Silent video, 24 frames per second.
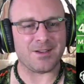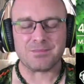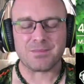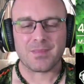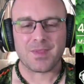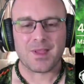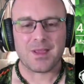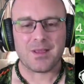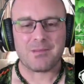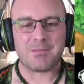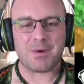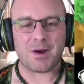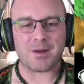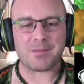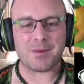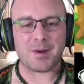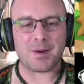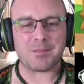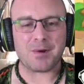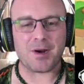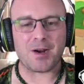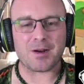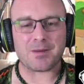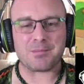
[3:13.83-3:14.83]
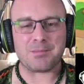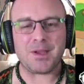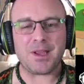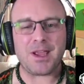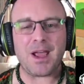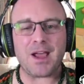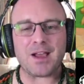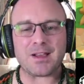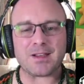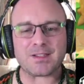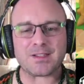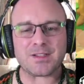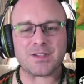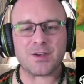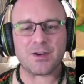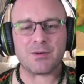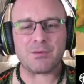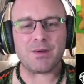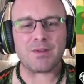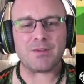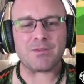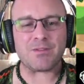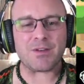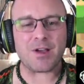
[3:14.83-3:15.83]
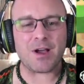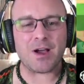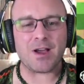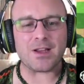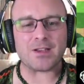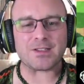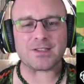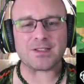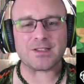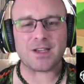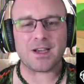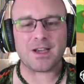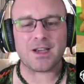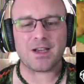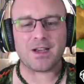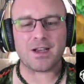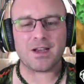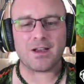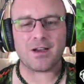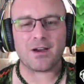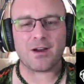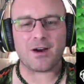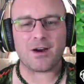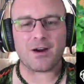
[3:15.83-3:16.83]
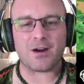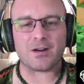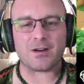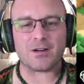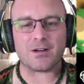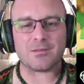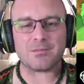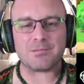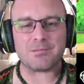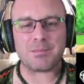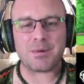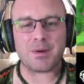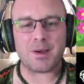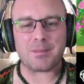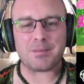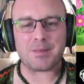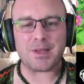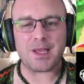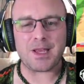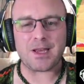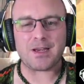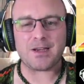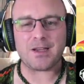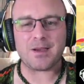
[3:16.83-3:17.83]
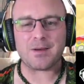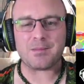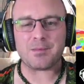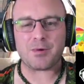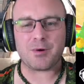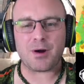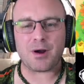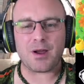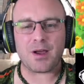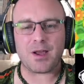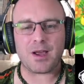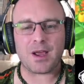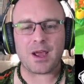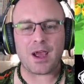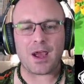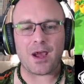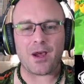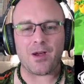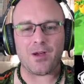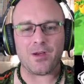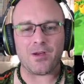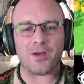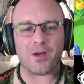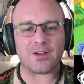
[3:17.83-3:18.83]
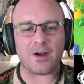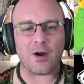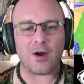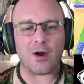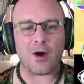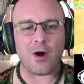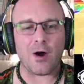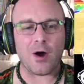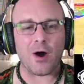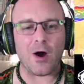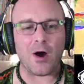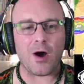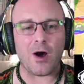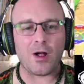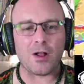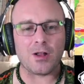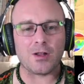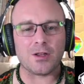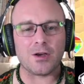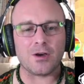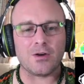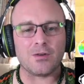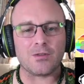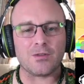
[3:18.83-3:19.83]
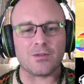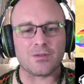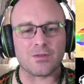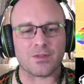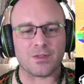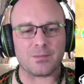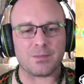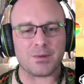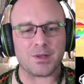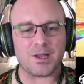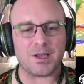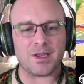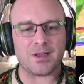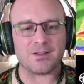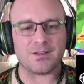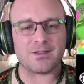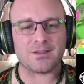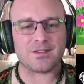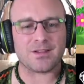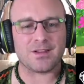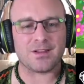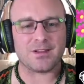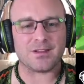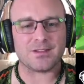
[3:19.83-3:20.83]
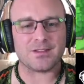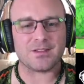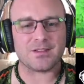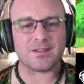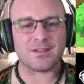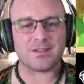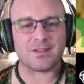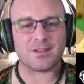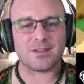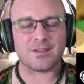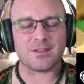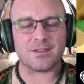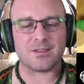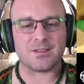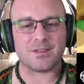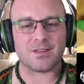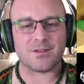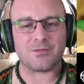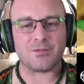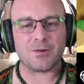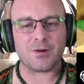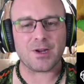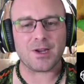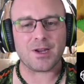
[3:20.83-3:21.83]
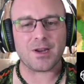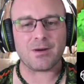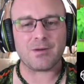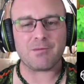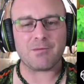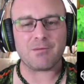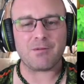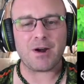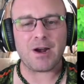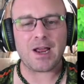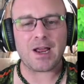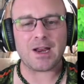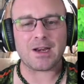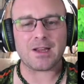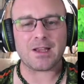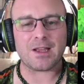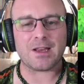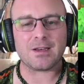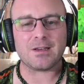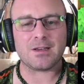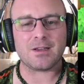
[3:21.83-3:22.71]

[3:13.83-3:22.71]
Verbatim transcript: Bark, bark, bark. But yeah, so we've got uh, our Puplandia Pride decals all over the place, because they're freaking rad. And you know what?